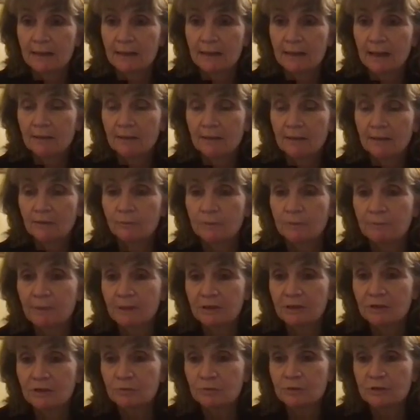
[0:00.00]
how do we
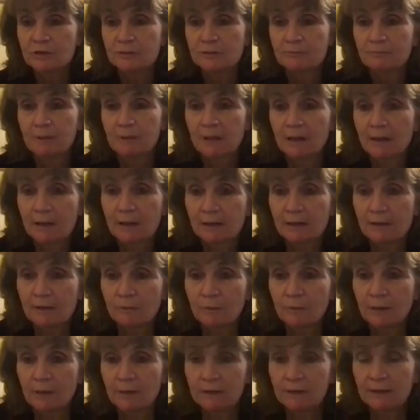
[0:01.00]
best respond
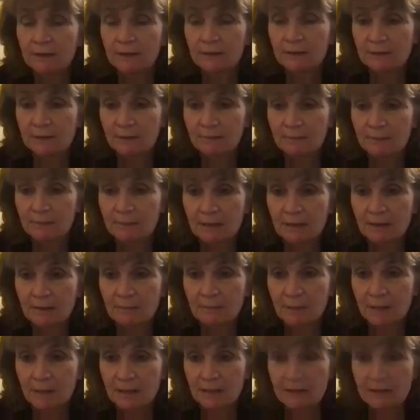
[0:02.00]
when condemning
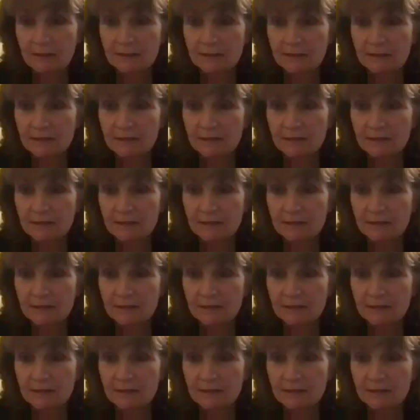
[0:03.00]
Hamas